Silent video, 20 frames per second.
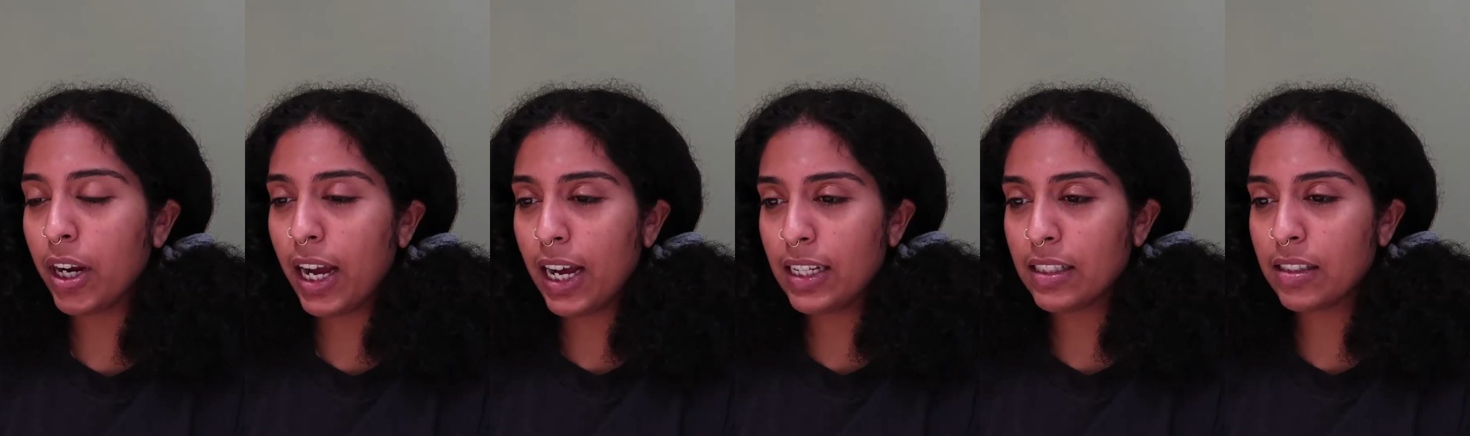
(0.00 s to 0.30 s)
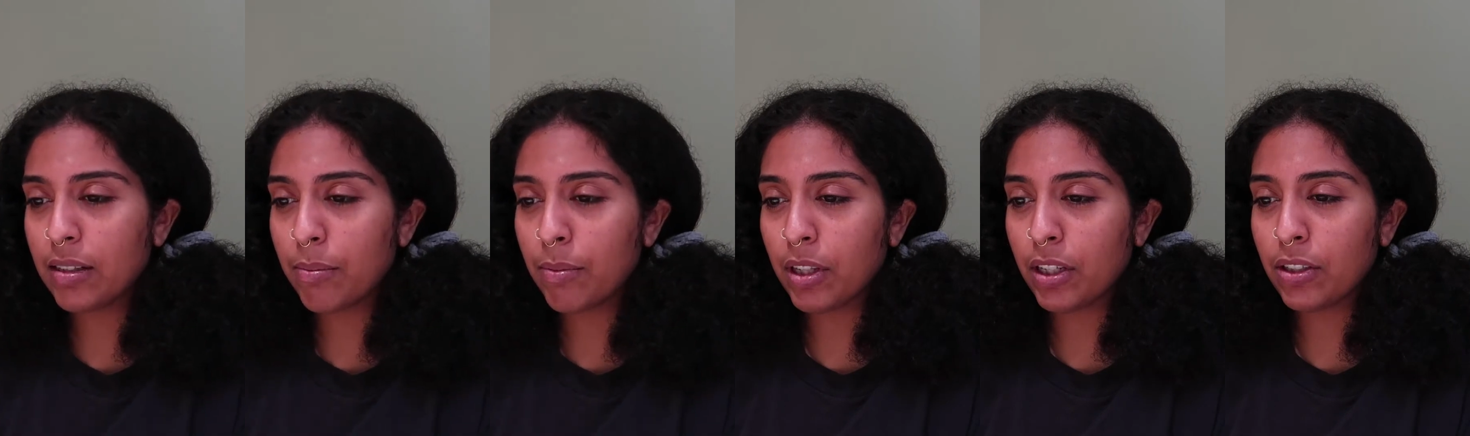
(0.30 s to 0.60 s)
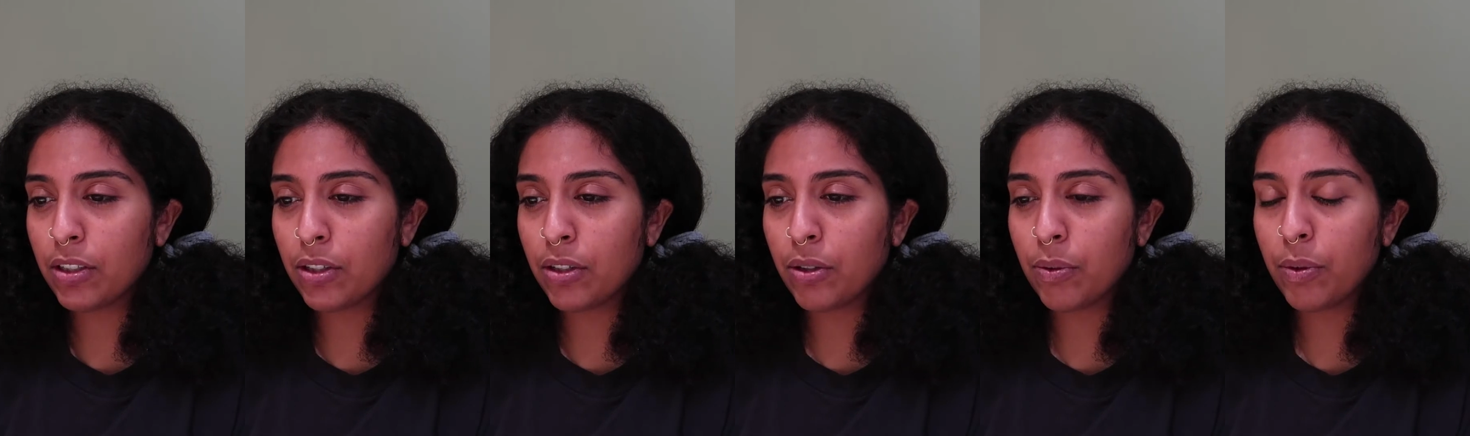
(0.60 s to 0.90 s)
it has something
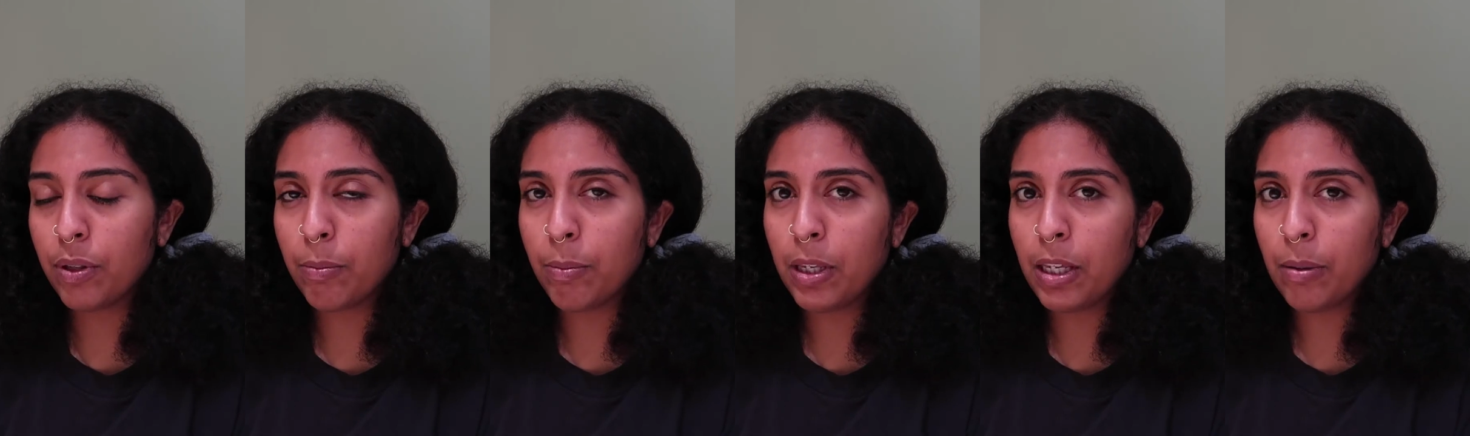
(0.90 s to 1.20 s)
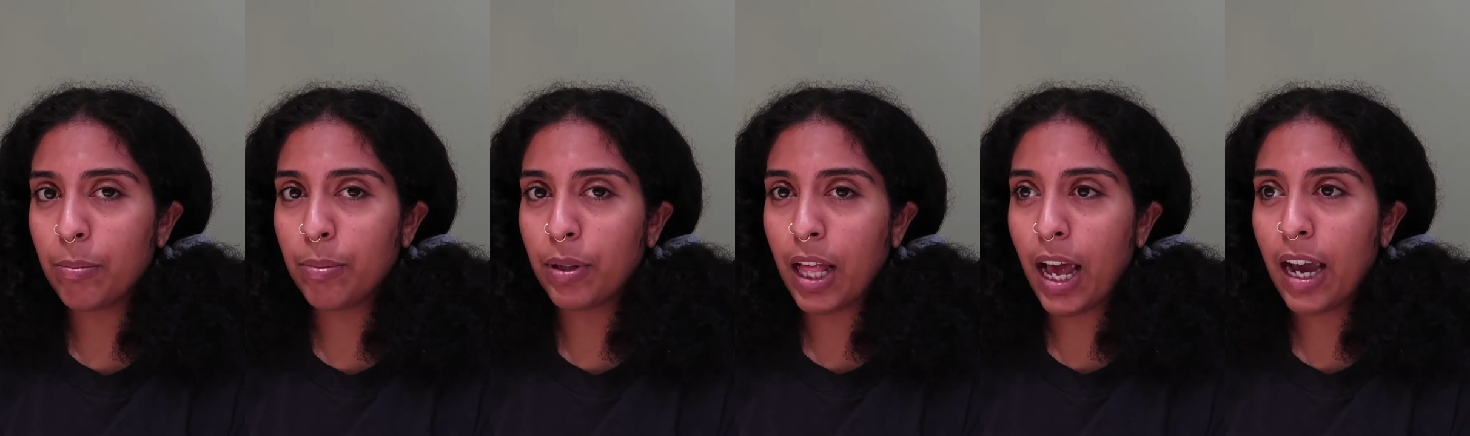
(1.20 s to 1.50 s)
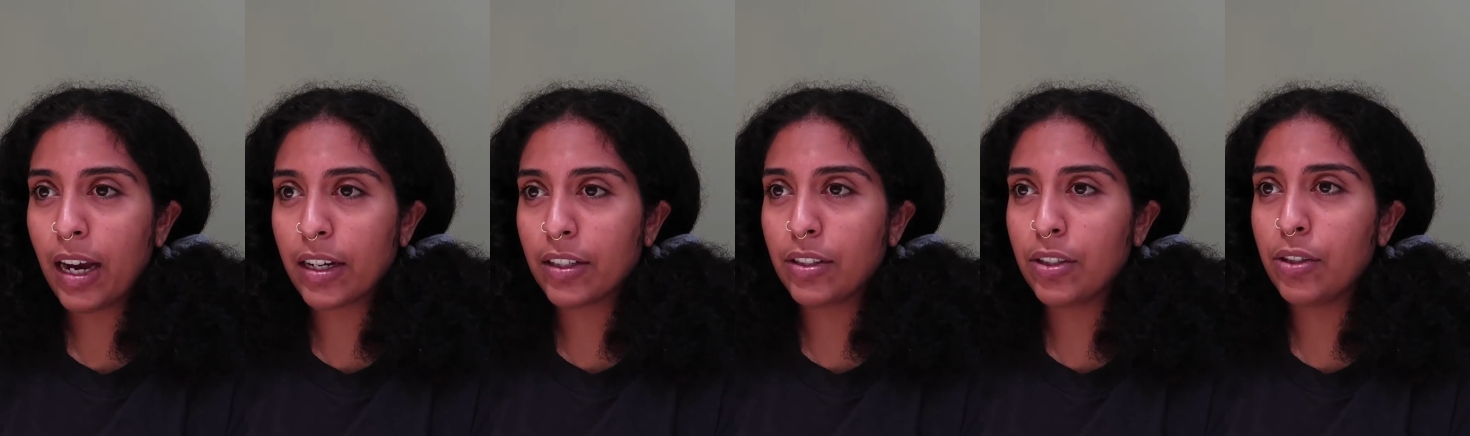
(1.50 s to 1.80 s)
to do with being
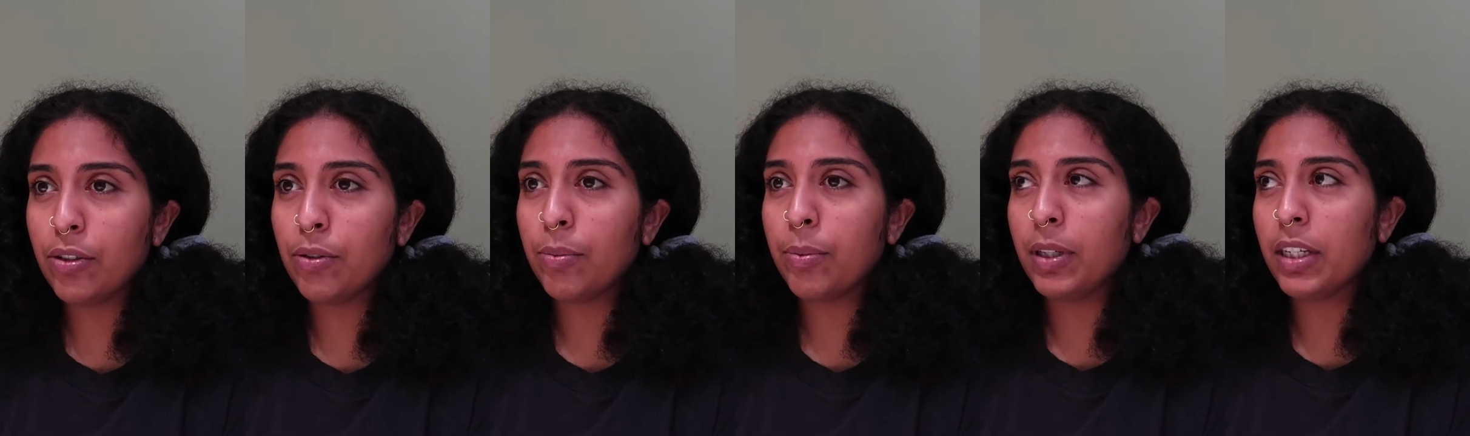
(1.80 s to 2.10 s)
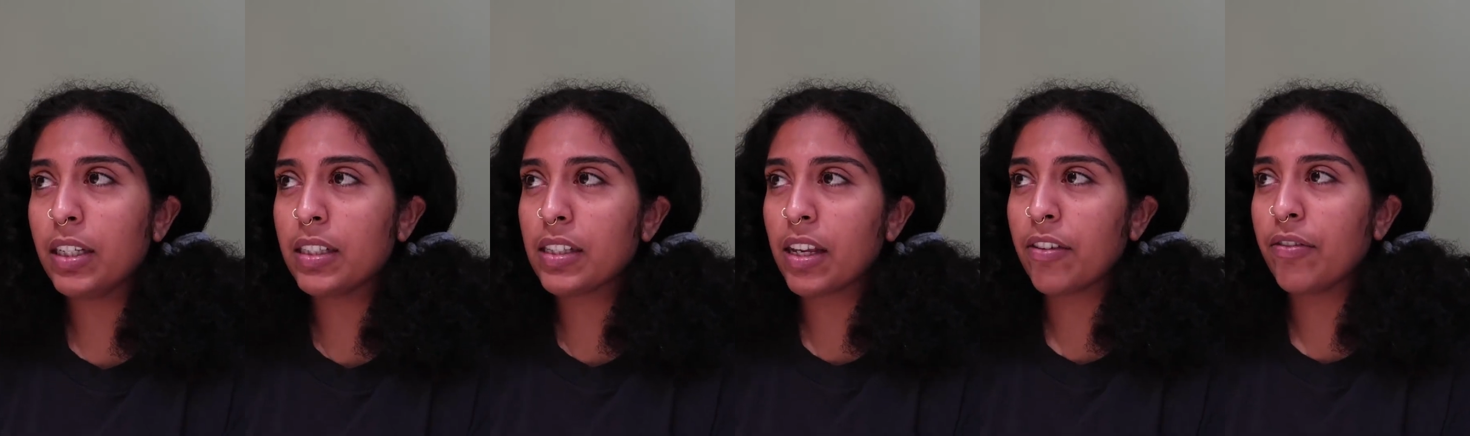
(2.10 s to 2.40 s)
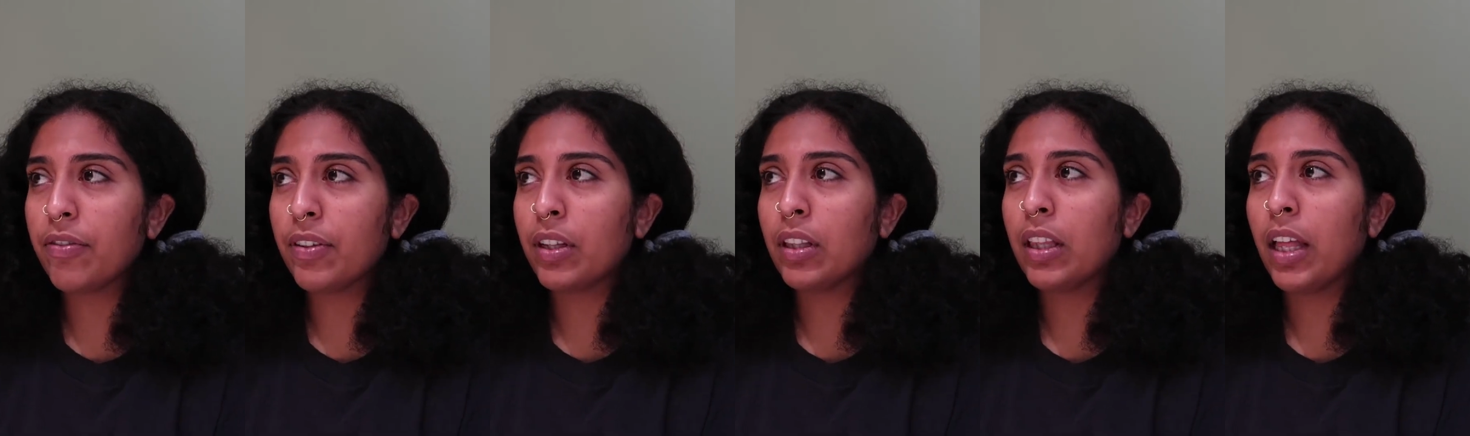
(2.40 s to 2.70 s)
black too, because I
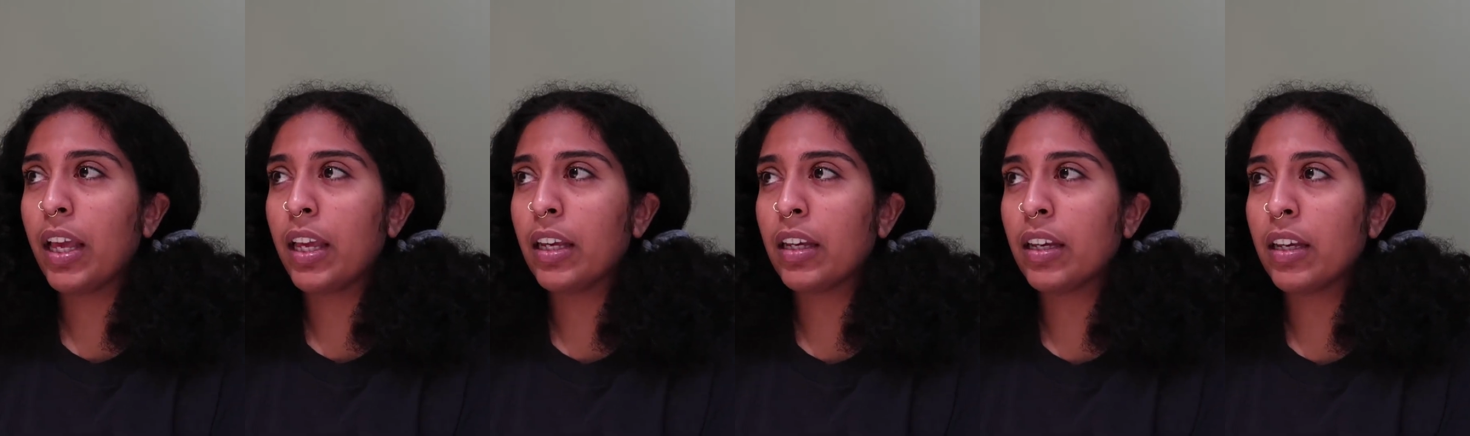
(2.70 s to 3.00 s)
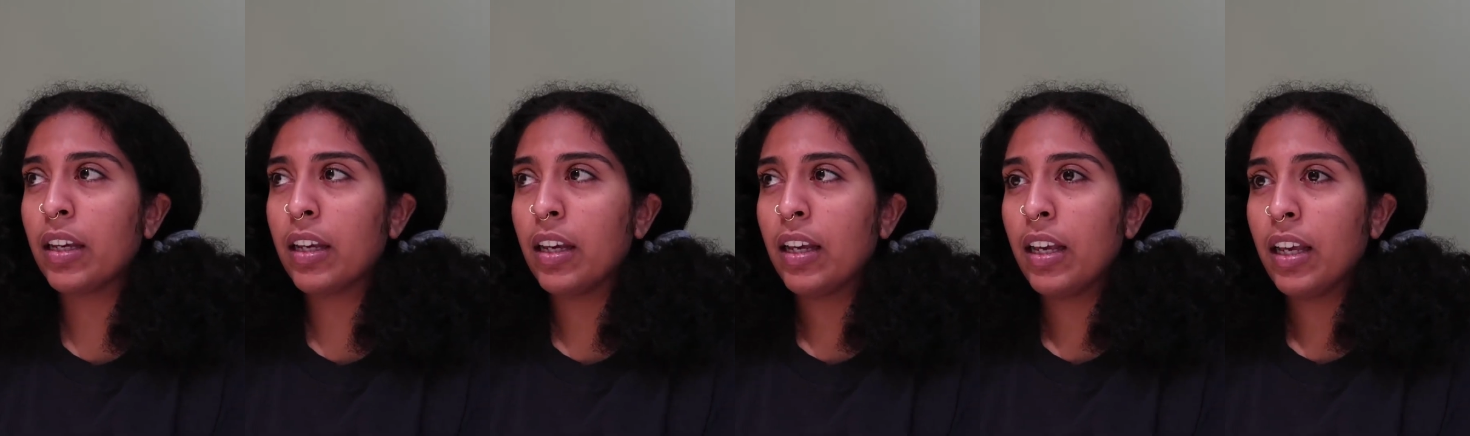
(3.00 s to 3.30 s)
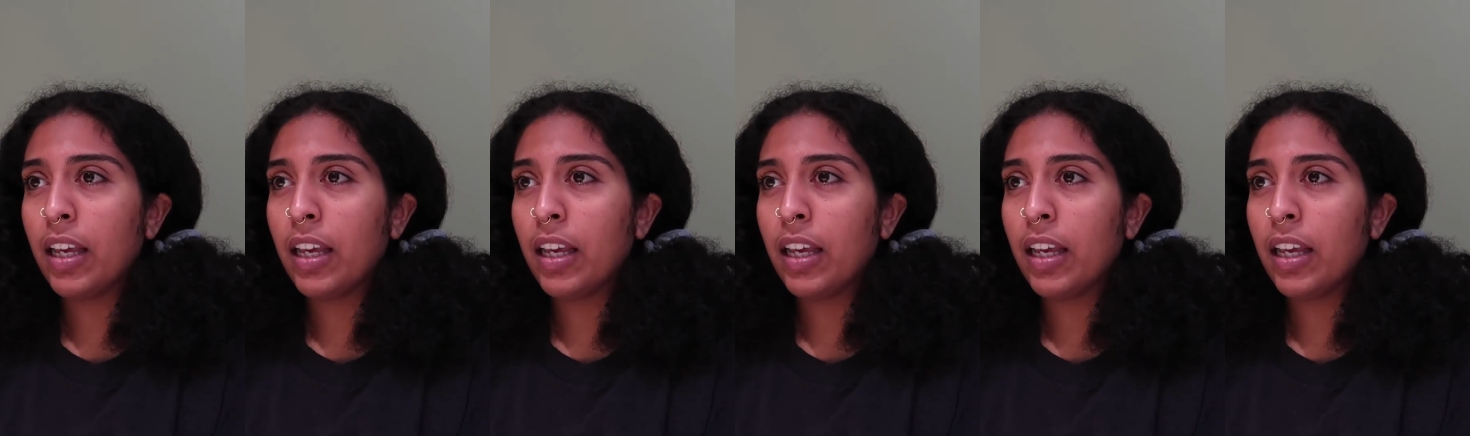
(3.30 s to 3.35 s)
feel like